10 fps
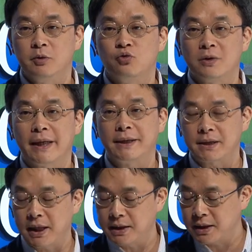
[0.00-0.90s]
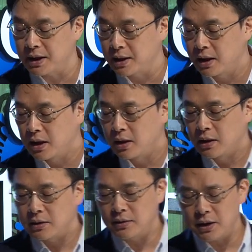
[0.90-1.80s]
So we
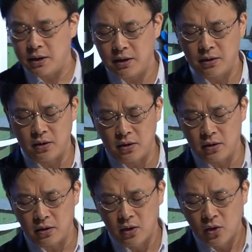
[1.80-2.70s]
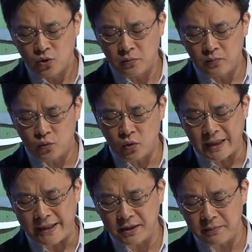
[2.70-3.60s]
can conclude that
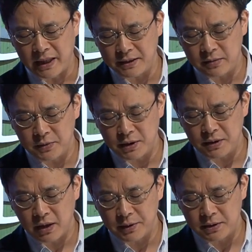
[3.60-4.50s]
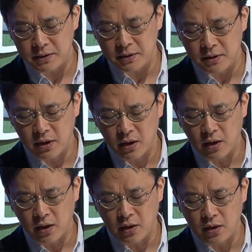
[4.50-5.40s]
citizens in
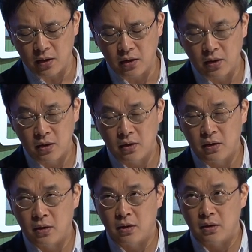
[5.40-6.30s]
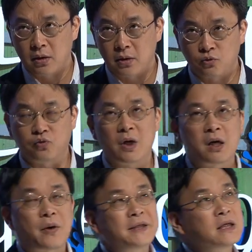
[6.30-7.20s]
Korea reach a
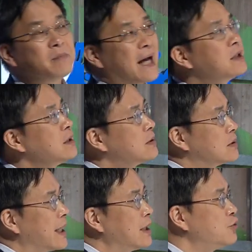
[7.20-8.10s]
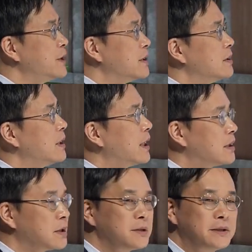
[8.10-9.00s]
consensus on
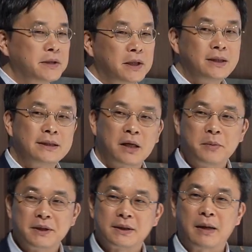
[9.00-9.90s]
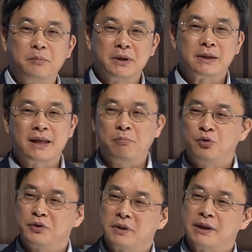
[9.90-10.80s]
this idea of
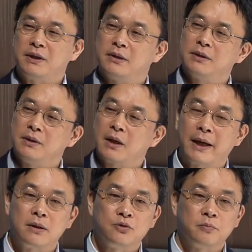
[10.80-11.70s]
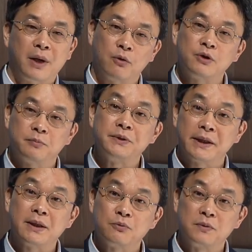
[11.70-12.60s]
social order versus
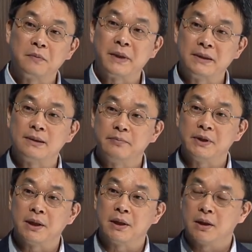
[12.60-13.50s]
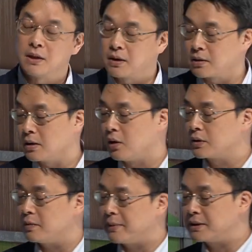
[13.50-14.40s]
individuals' freedom. But I would like
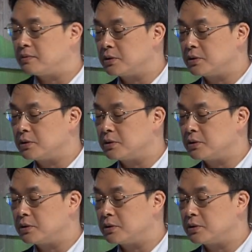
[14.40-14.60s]
to